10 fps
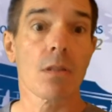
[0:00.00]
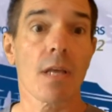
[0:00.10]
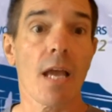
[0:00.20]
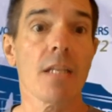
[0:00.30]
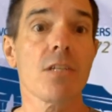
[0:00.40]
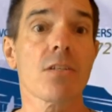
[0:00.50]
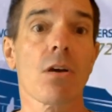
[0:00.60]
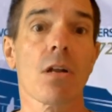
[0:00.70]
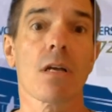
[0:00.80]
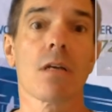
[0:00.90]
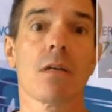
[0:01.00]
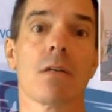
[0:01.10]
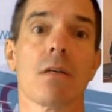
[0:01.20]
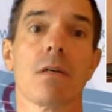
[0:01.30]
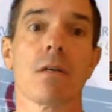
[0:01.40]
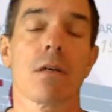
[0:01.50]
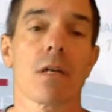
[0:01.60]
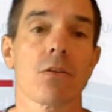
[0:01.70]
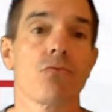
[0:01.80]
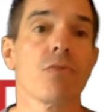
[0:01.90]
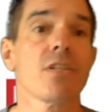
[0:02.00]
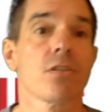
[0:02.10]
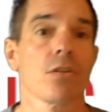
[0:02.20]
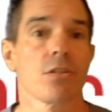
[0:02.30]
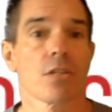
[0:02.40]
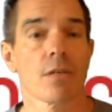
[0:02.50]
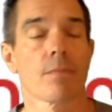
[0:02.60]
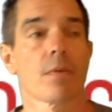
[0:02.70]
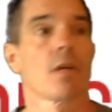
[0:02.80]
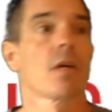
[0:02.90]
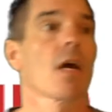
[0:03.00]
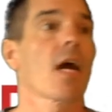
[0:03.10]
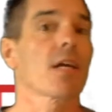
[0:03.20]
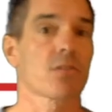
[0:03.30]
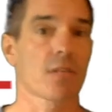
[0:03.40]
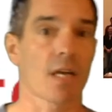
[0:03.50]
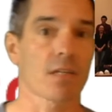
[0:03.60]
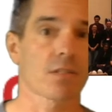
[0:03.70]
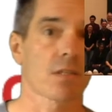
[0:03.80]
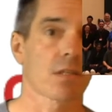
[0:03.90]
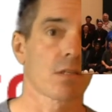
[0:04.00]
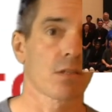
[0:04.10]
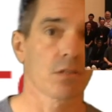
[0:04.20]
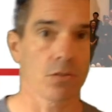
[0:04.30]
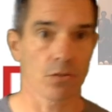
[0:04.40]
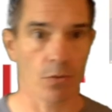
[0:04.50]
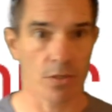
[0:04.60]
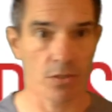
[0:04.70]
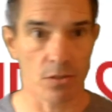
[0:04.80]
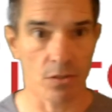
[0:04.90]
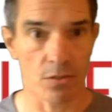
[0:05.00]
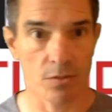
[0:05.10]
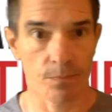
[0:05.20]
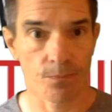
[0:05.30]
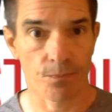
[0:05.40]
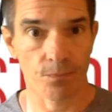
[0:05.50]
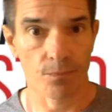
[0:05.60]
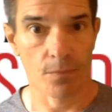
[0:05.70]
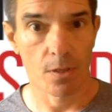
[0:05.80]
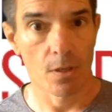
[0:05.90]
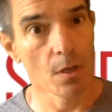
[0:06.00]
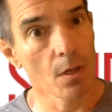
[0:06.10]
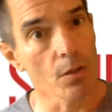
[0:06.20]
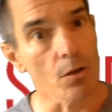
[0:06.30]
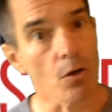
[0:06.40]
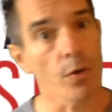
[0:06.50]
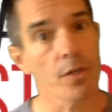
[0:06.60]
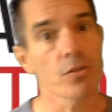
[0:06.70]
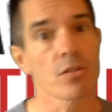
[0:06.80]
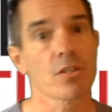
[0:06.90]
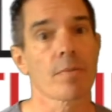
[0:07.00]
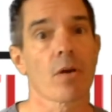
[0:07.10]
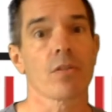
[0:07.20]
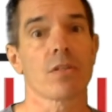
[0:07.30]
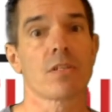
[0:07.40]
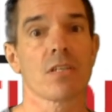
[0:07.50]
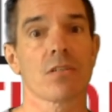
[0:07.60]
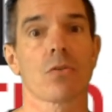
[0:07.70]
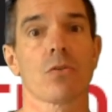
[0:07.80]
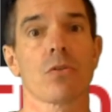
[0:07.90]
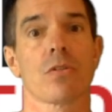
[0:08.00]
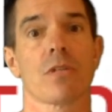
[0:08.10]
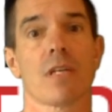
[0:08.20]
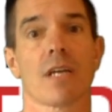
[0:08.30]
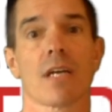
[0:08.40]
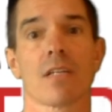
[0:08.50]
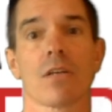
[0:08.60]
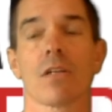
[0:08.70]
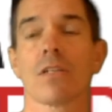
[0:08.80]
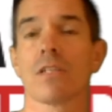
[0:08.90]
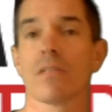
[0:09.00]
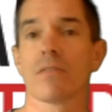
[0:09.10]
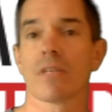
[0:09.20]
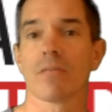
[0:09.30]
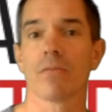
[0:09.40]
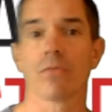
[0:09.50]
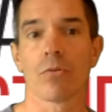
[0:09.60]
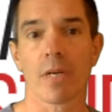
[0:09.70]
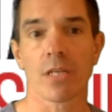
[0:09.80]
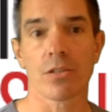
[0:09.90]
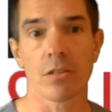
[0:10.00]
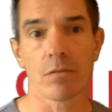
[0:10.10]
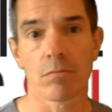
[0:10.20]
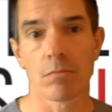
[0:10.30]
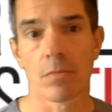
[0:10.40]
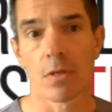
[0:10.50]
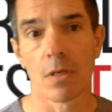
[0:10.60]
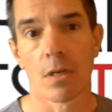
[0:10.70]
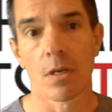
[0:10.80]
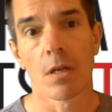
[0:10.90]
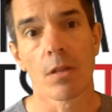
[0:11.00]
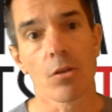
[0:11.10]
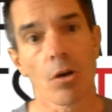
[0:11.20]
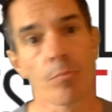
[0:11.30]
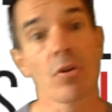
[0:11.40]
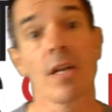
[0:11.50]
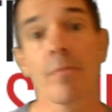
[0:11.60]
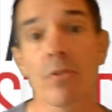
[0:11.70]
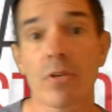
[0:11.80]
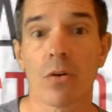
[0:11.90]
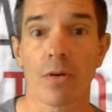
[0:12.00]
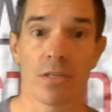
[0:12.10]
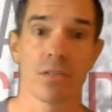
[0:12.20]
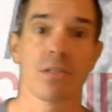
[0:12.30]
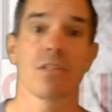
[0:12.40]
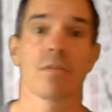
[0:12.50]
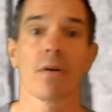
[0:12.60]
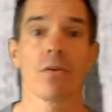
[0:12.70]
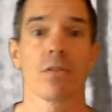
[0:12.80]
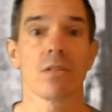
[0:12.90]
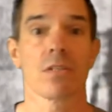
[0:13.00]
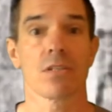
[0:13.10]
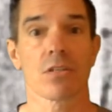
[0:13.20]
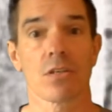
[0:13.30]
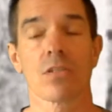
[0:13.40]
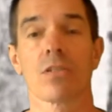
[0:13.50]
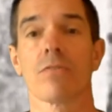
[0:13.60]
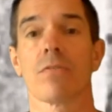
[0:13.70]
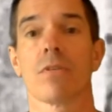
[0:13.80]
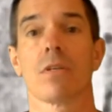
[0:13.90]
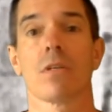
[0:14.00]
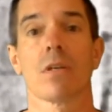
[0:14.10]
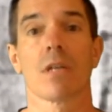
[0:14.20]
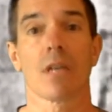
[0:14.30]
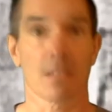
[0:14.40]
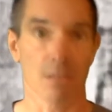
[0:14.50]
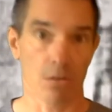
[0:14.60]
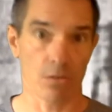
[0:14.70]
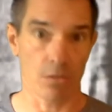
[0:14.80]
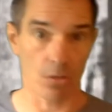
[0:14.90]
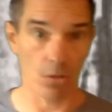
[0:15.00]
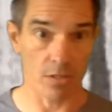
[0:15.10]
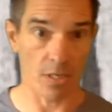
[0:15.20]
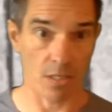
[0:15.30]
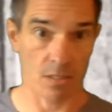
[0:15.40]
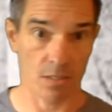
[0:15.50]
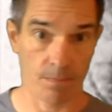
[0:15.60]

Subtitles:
Any scholar and researcher has to ask such questions. They are questions about the discourse and ideology of a given formation. They are preliminary questions about the discursive and ideological context.